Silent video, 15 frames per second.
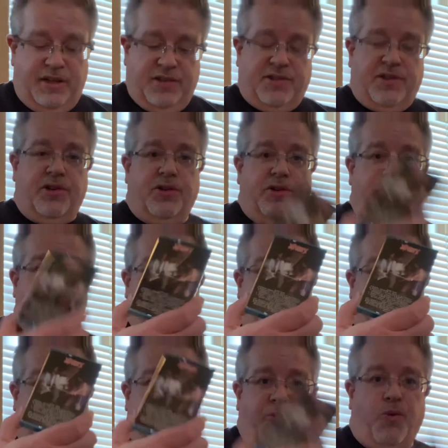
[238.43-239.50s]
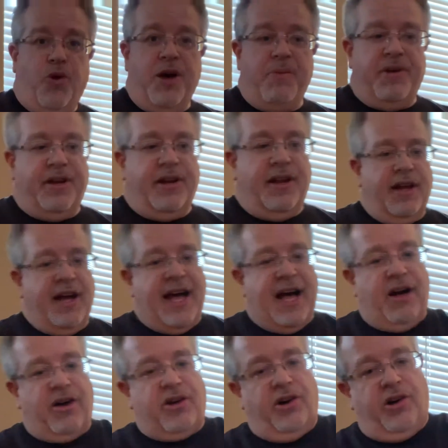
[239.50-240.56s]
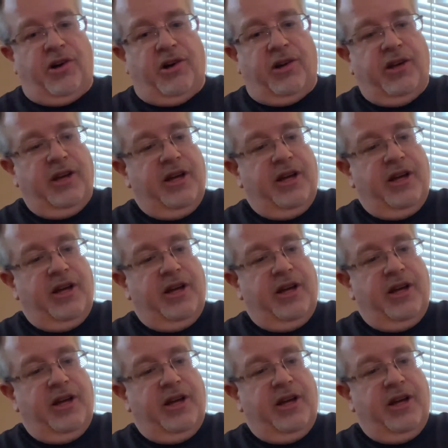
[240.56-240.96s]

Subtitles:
So women, alcohol.